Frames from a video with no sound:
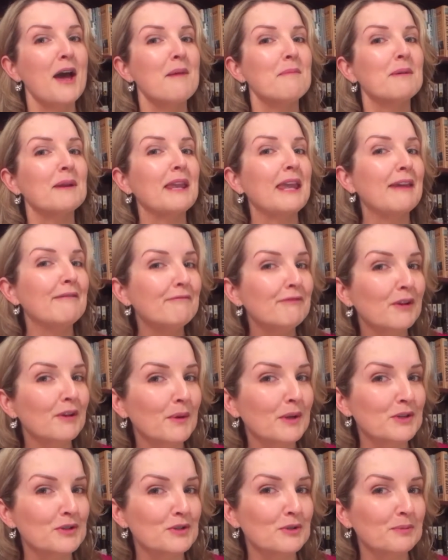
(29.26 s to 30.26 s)
But
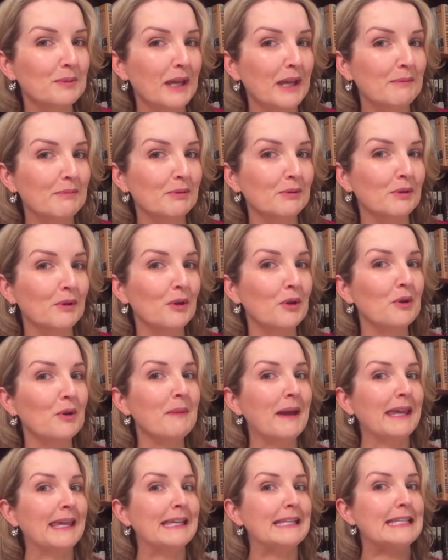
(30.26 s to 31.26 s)
influential people who
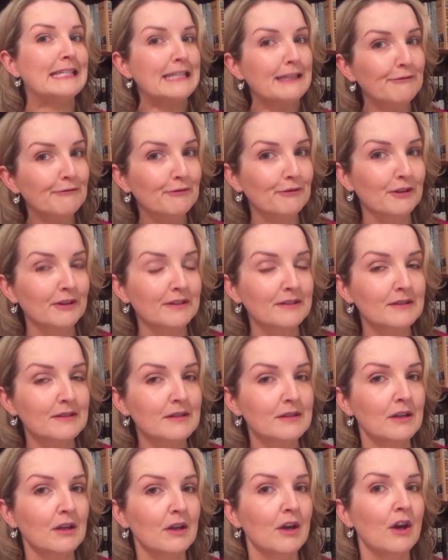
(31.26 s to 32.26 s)
make a
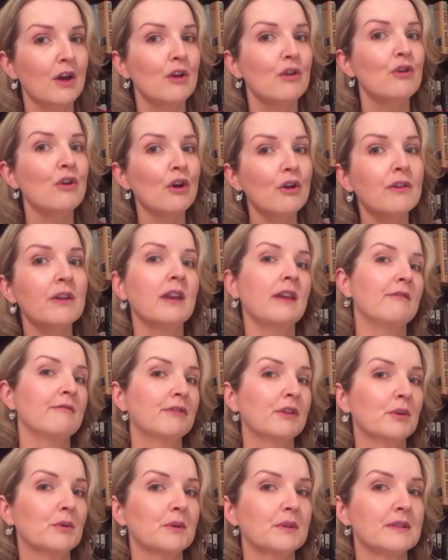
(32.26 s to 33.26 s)
difference know that
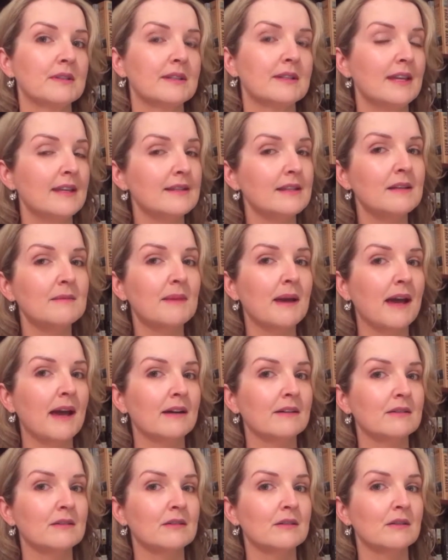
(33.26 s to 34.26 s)
influence isn't
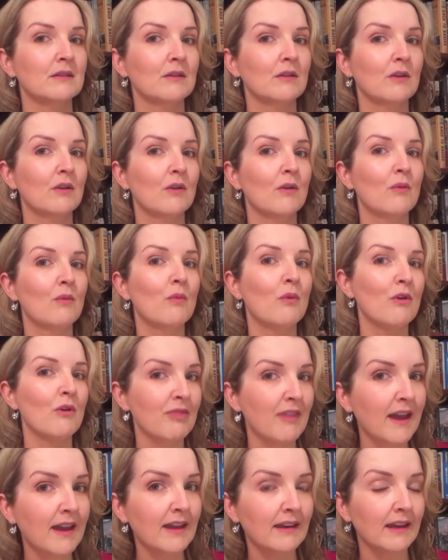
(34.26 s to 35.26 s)
about what
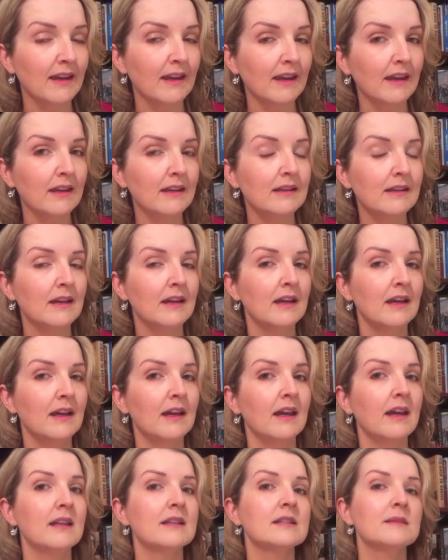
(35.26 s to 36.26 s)
they need,
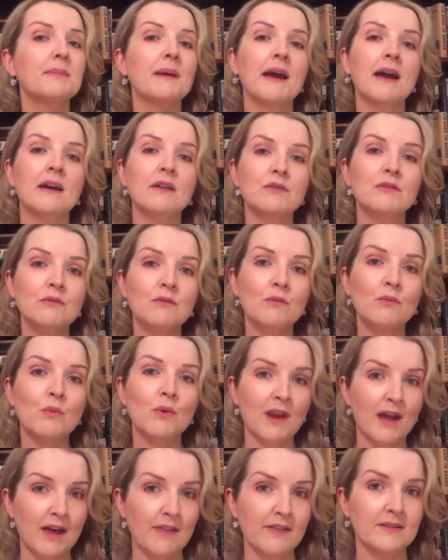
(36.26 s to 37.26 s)
it's about
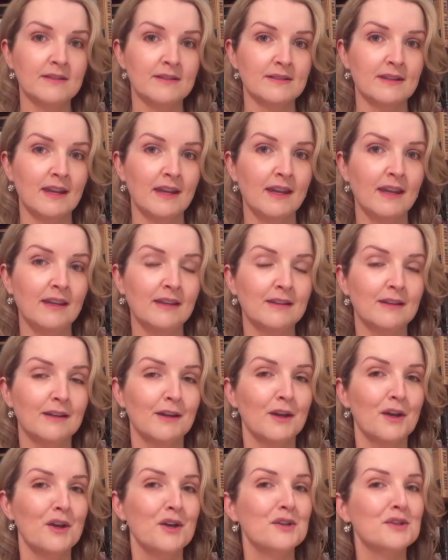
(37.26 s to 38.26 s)
what others need.
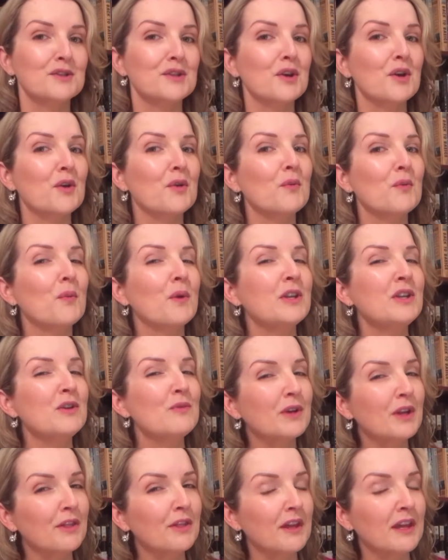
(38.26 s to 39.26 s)
So when you
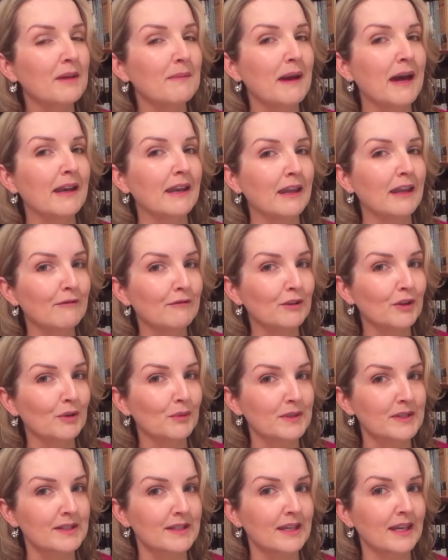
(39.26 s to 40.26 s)
want to think about
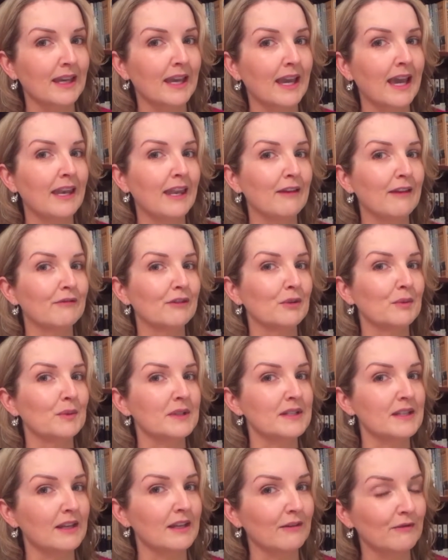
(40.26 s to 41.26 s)
influencing and
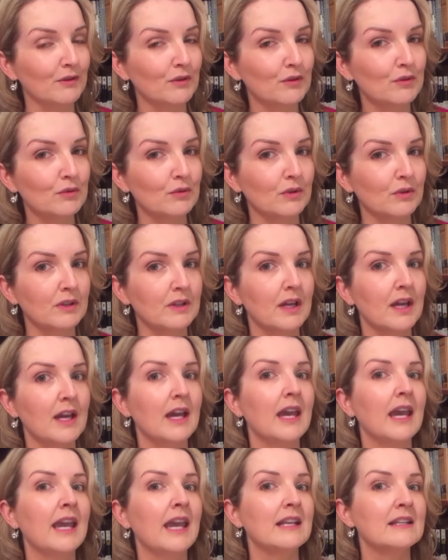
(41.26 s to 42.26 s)
influencing for good,
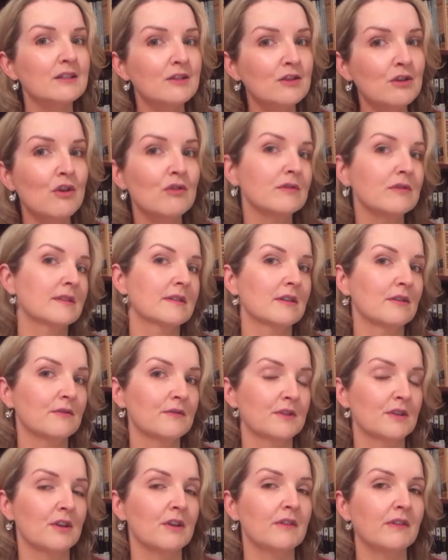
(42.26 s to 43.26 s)
it's not
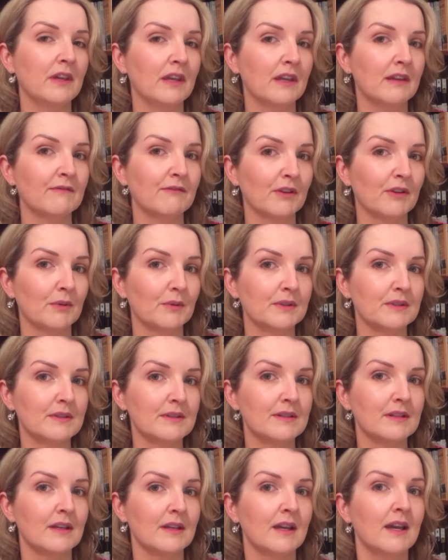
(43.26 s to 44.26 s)
self-serving
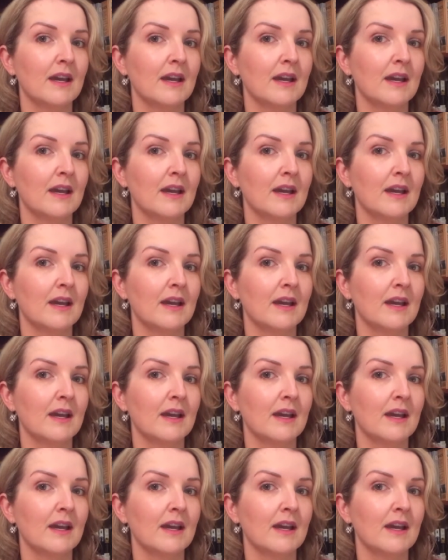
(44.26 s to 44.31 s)
influence,